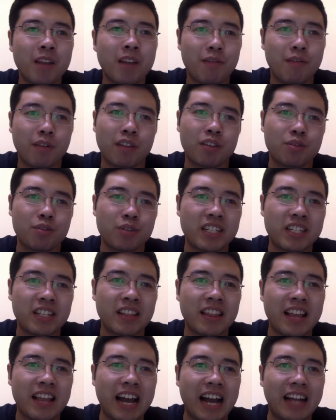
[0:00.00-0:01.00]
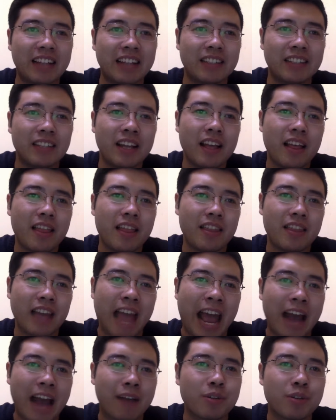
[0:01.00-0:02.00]
for the reason that
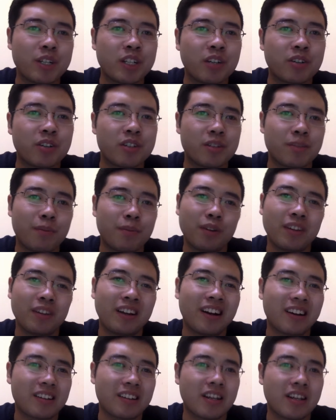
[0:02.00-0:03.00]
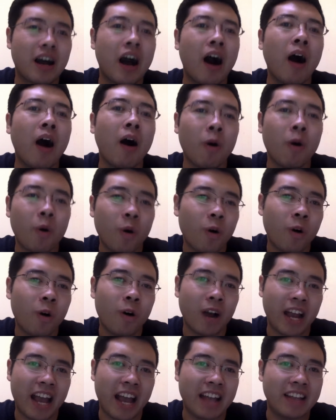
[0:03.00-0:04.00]
the agricultural products are all
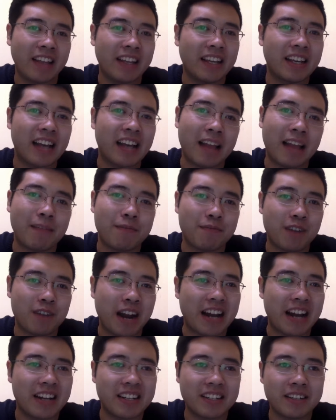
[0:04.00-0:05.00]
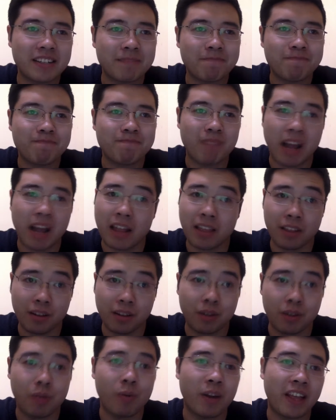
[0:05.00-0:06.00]
organic and fresh, and
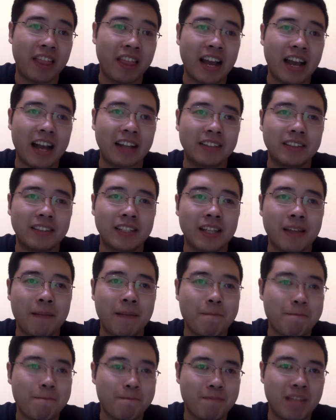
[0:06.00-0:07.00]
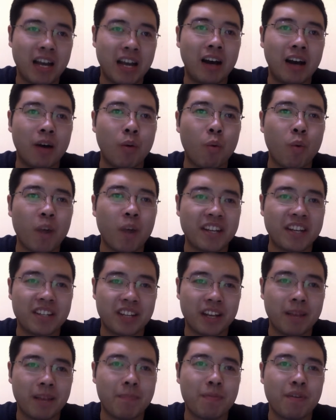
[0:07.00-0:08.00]
not only that, they are way
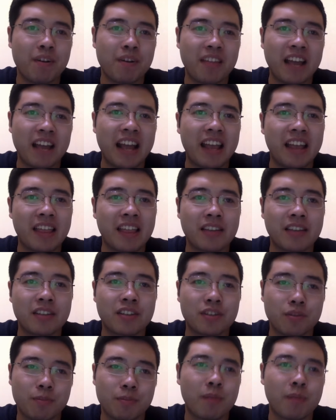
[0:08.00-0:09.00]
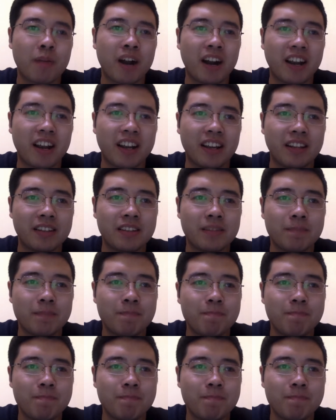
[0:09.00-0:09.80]
cheaper than in the supermarket.